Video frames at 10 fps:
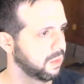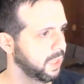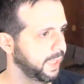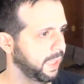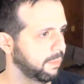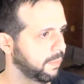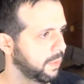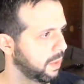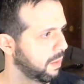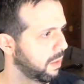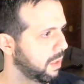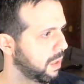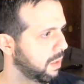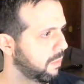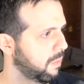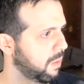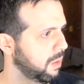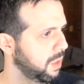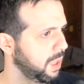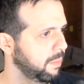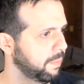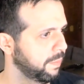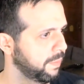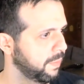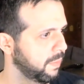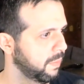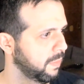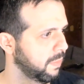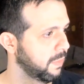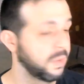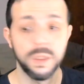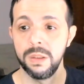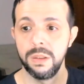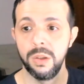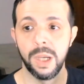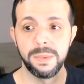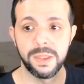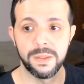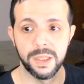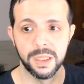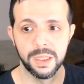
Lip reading: again. 40, you have 60.